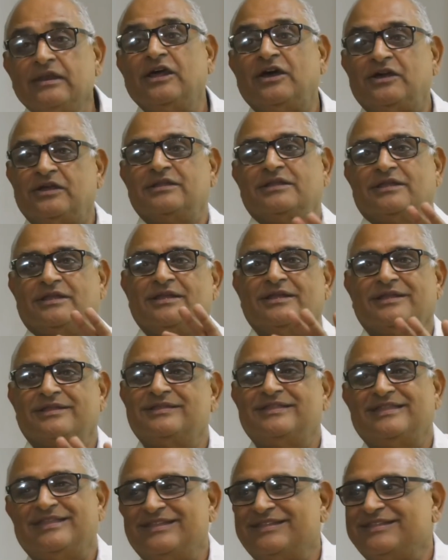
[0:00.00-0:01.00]
Now,
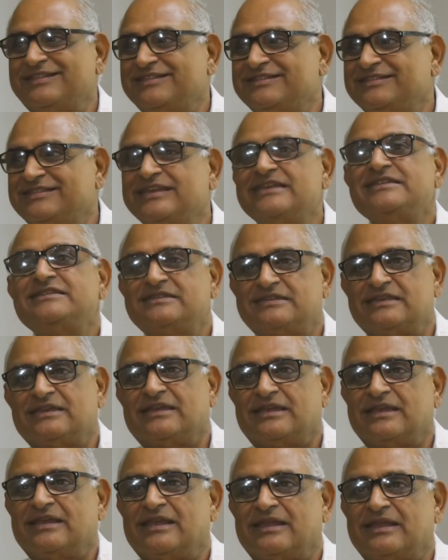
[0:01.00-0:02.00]
uh, this
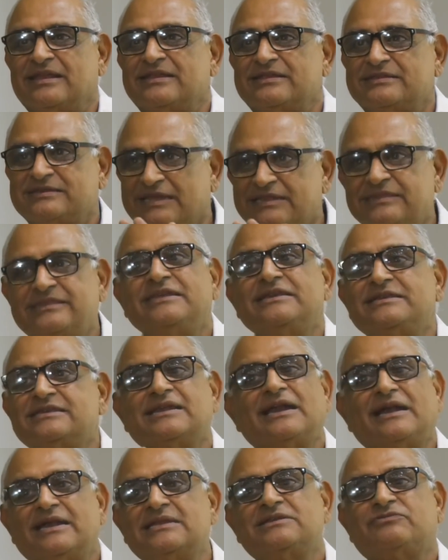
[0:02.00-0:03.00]
uh,
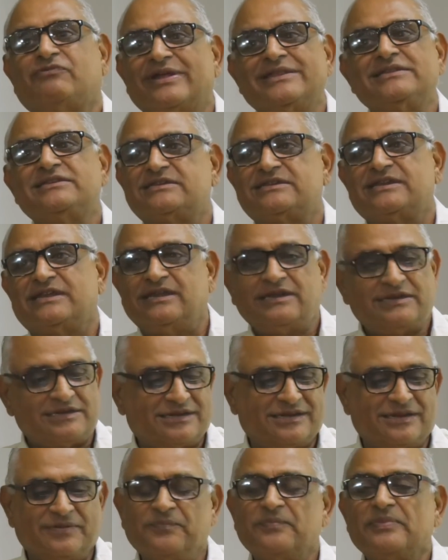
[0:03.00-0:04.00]
Chhattisgarh is one
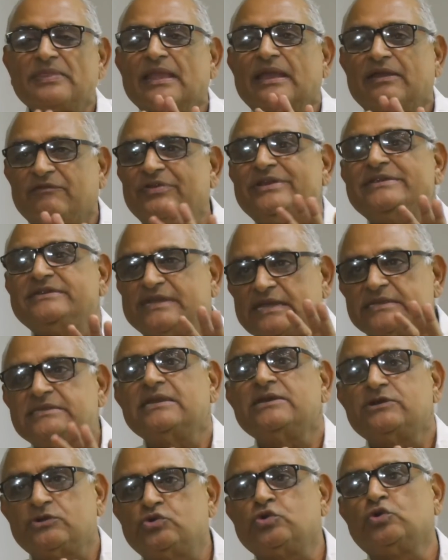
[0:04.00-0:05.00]
state which
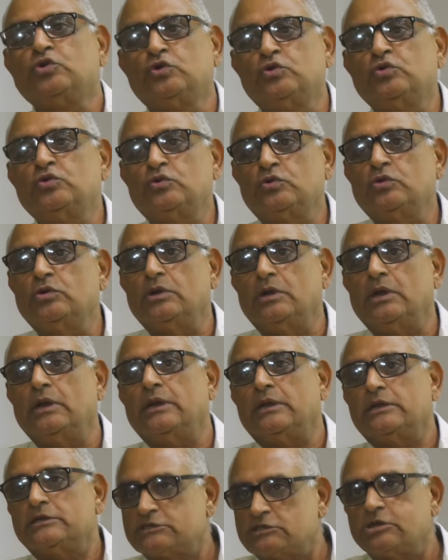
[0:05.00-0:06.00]
doesn't do
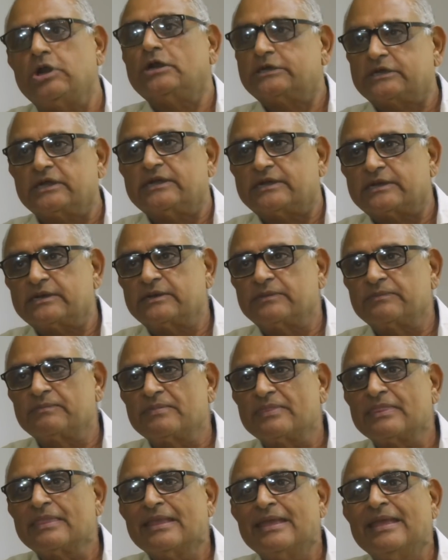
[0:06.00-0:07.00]
uh, slaughter.
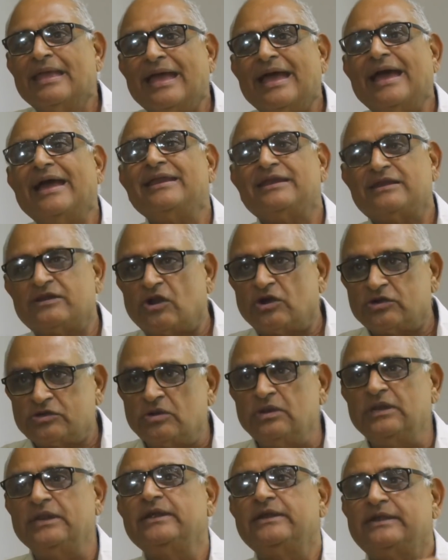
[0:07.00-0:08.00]
And not
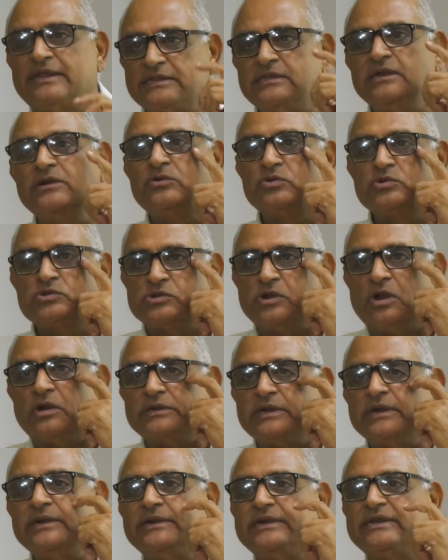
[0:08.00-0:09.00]
only it doesn't do
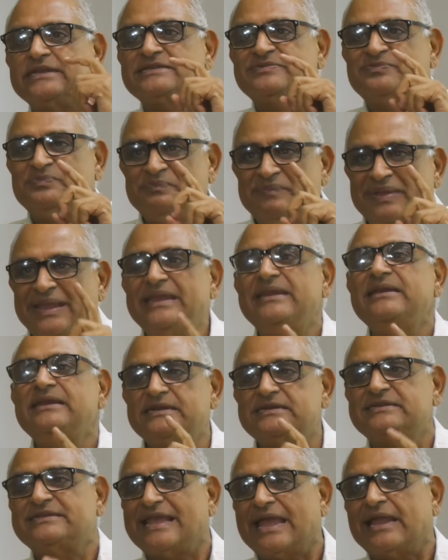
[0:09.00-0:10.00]
slaughter, it has made
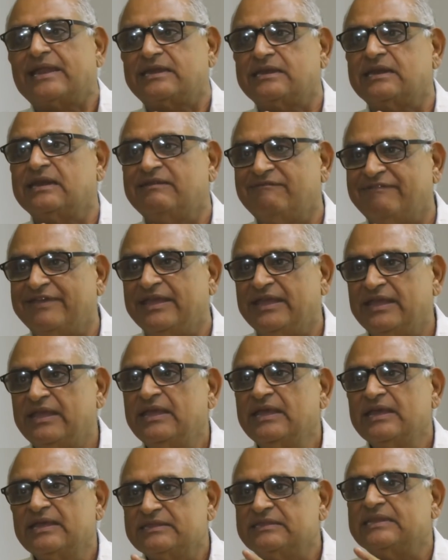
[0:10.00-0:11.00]
its act in a
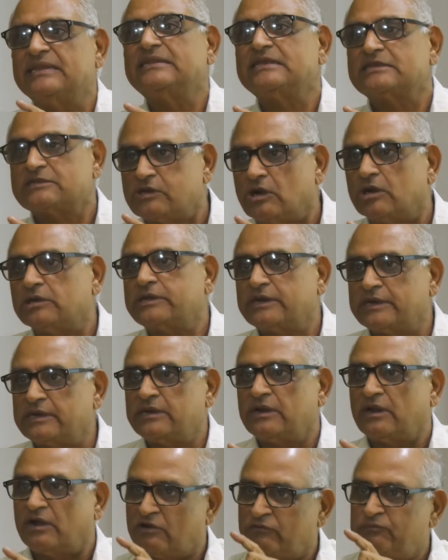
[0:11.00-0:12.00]
way that the
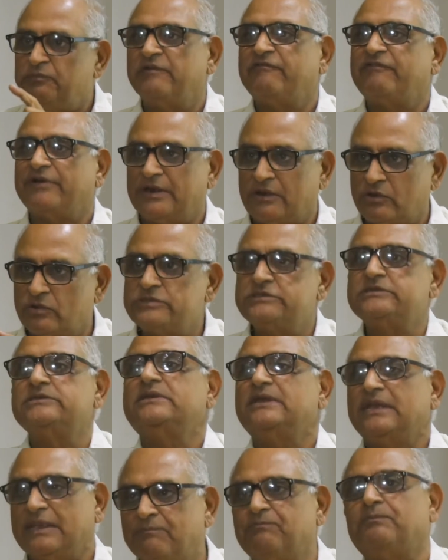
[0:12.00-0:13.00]
slaughter of buffaloes
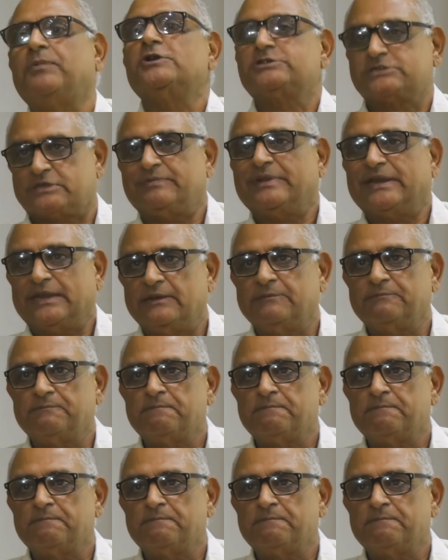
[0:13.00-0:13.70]
is impossible.